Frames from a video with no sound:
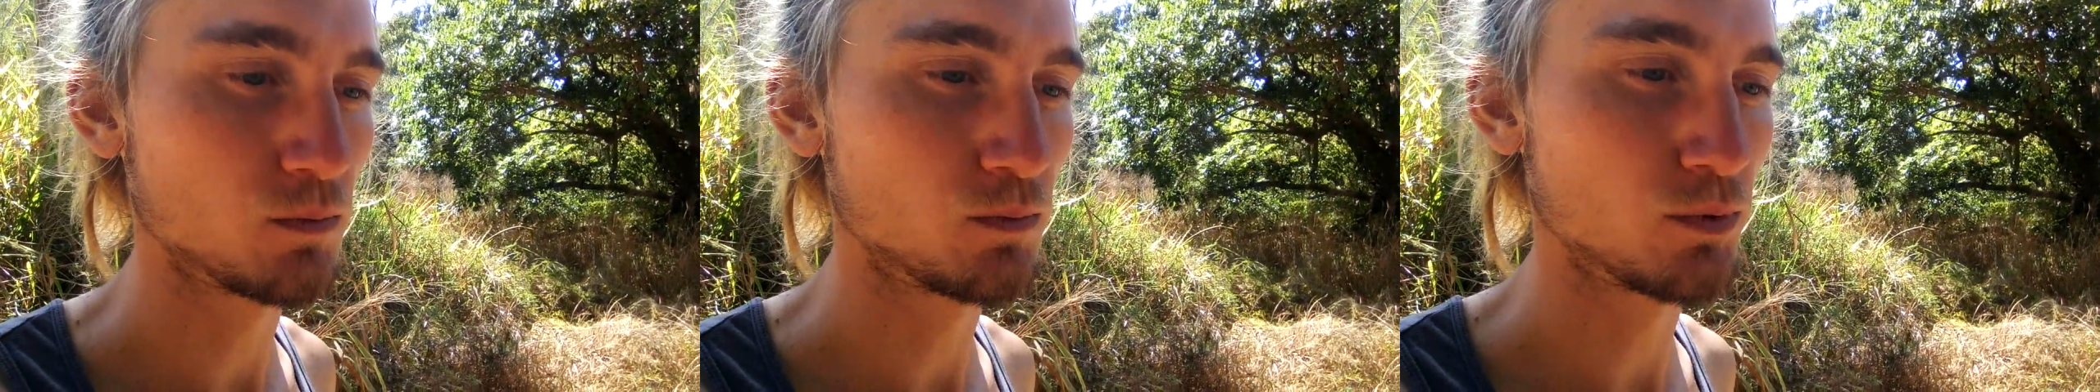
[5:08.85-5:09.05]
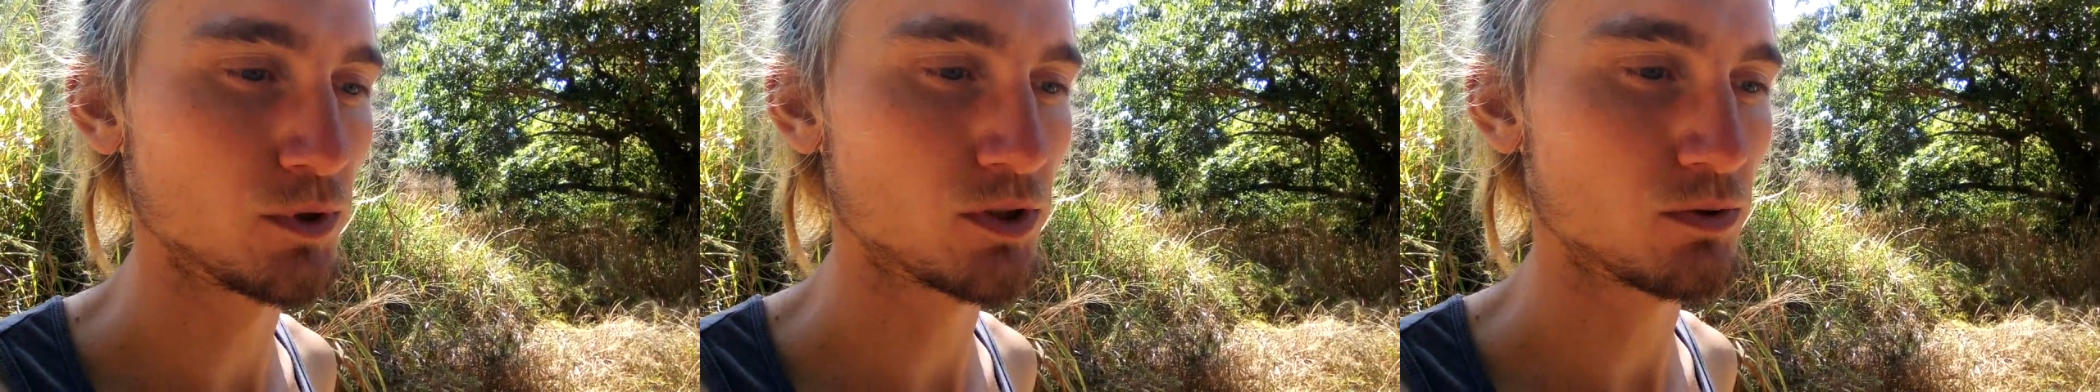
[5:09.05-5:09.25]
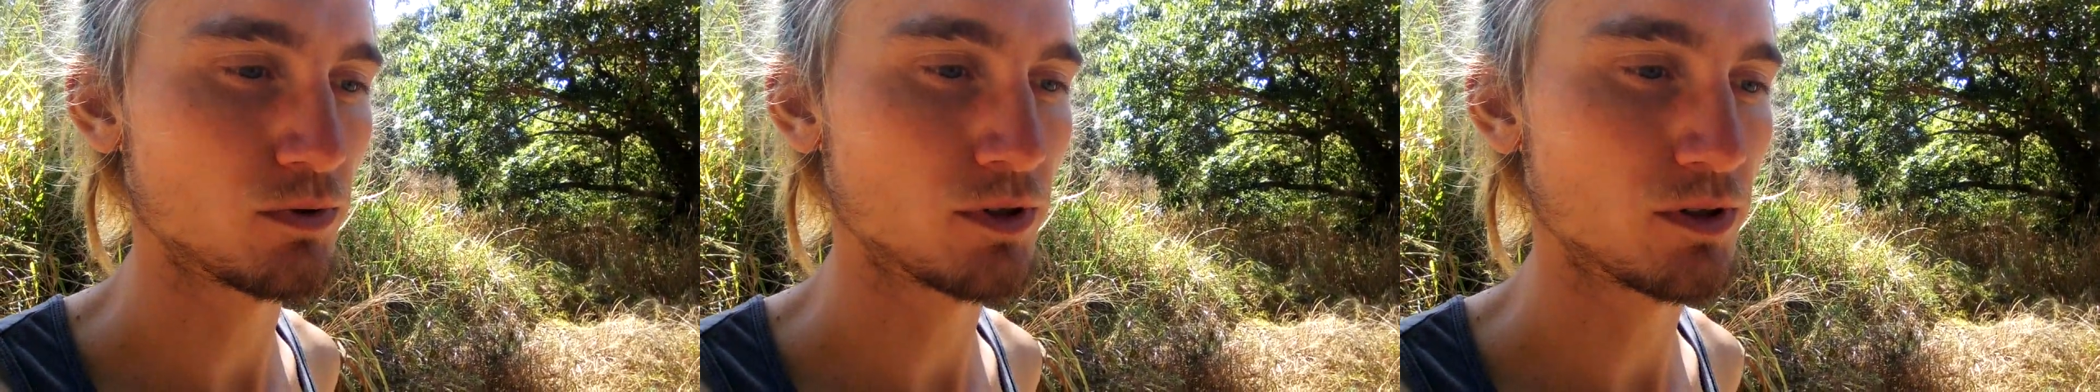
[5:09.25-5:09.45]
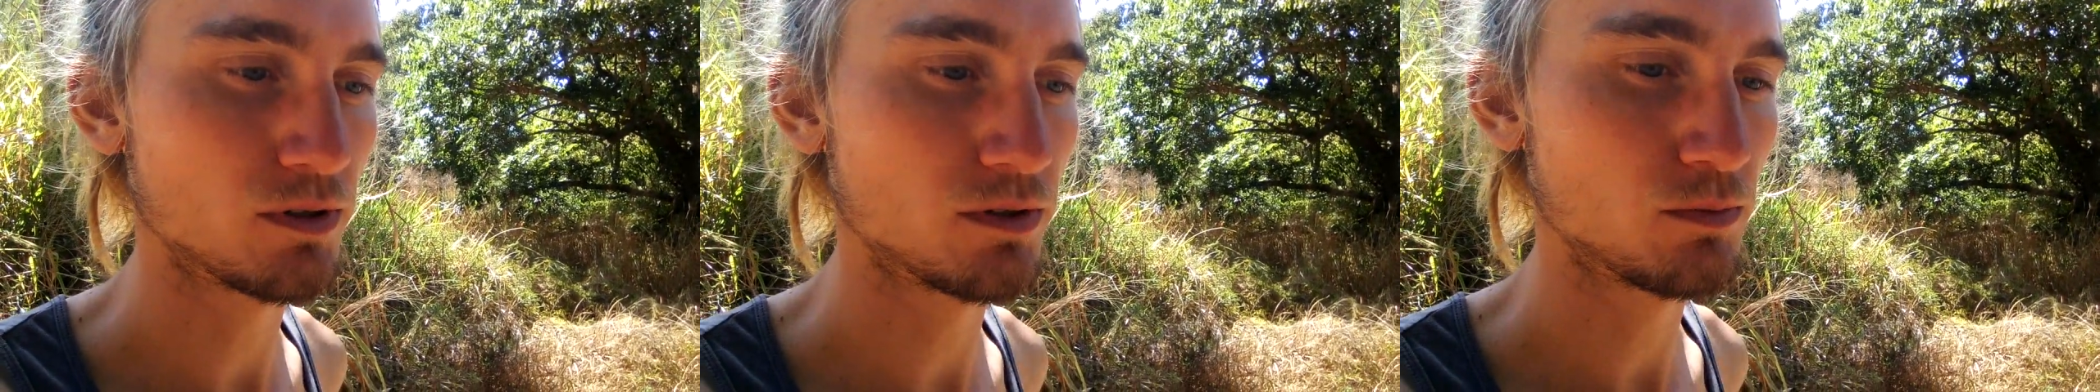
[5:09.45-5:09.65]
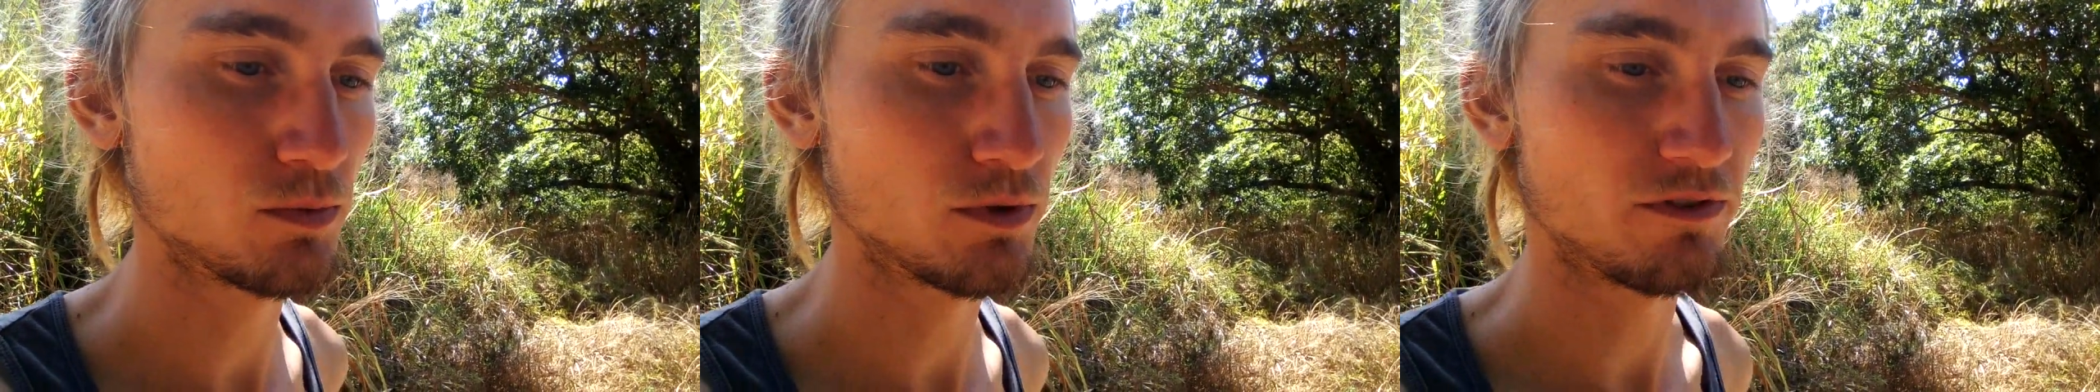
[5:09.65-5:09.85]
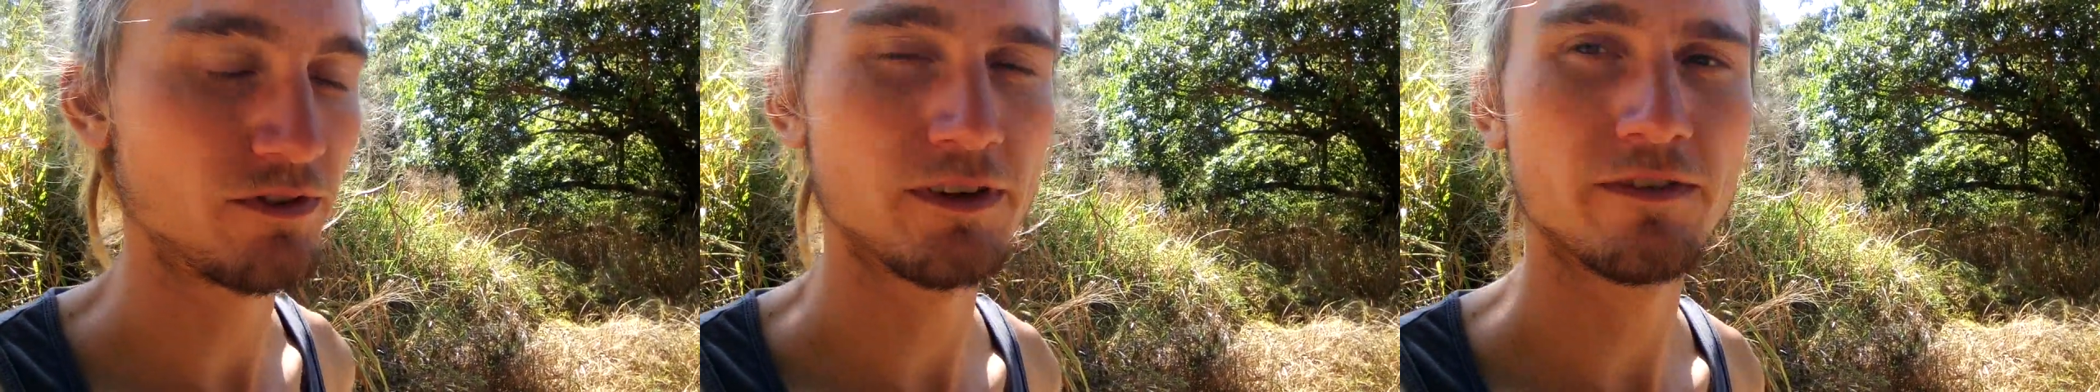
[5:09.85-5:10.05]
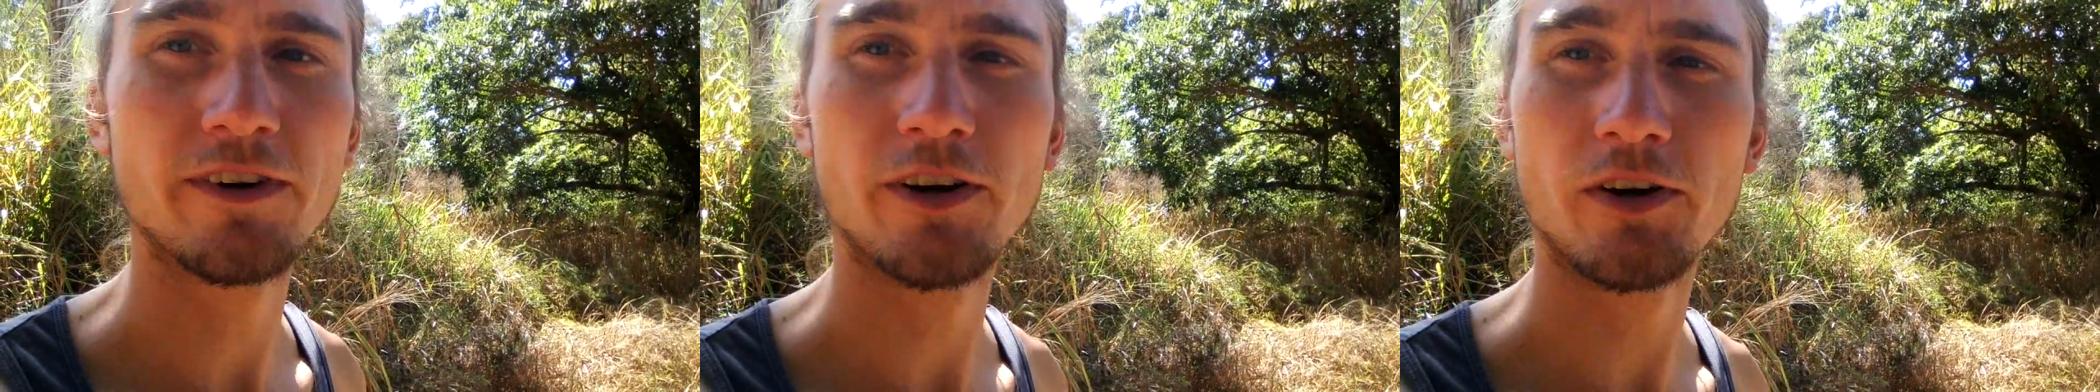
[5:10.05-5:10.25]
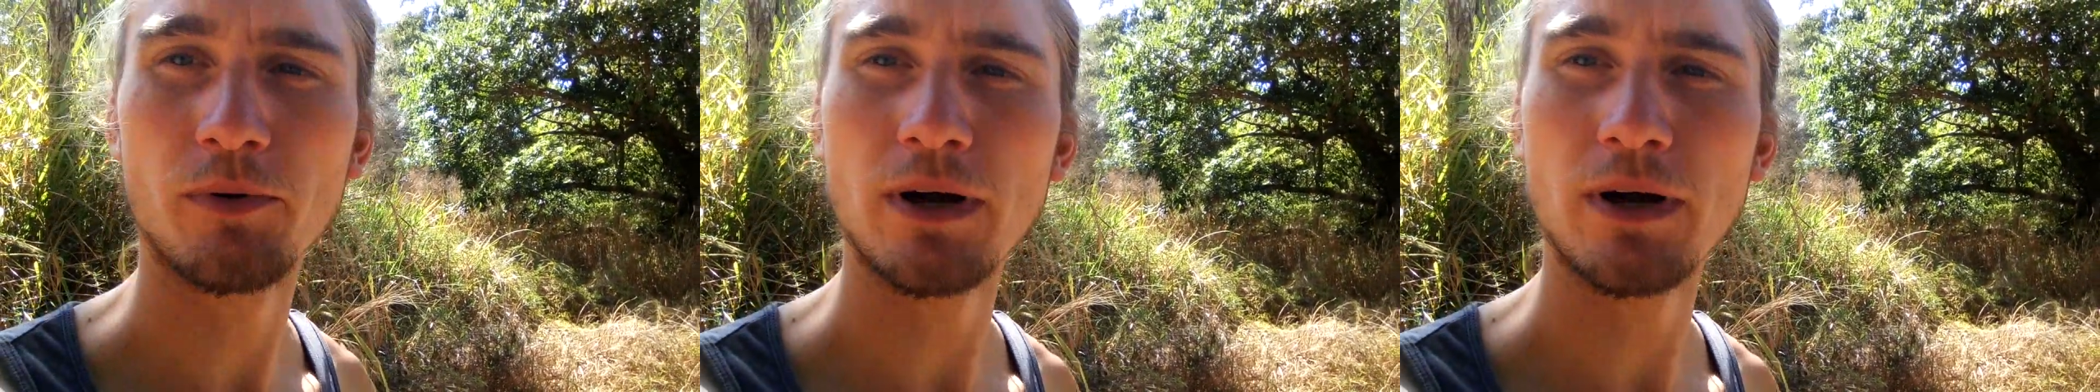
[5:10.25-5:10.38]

which one would fit very